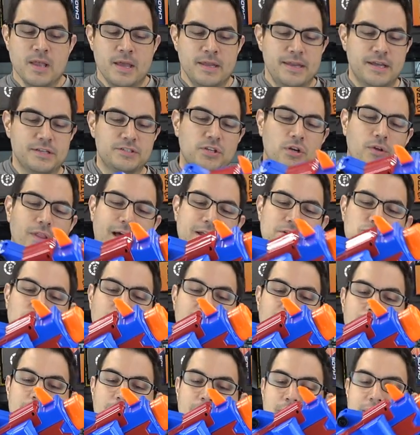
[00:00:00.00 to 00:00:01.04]
Now, so that
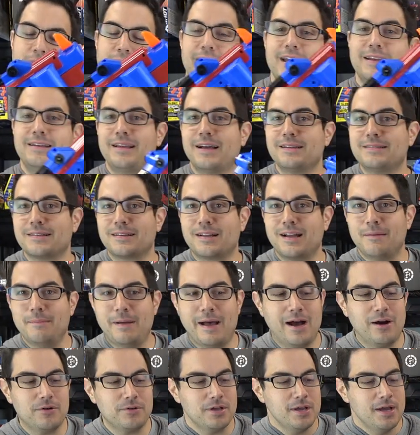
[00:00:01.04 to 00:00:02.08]
drum, it doesn't come
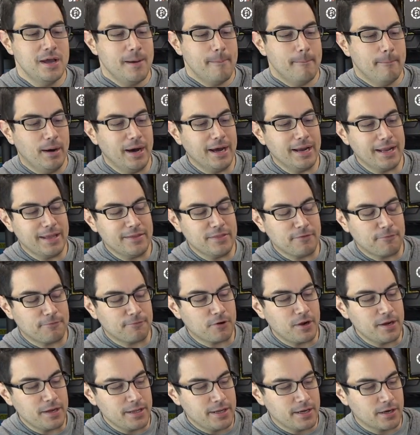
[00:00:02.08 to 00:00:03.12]
out, but in the
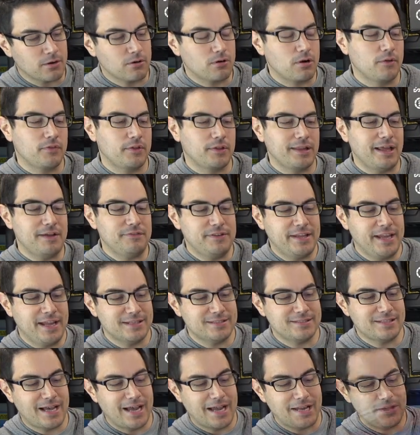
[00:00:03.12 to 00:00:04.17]
front here or on the
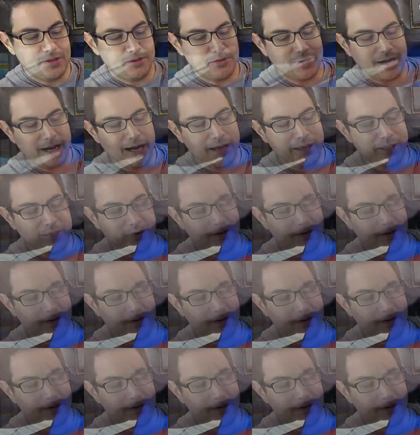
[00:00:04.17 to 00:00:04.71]
left-hand side, you got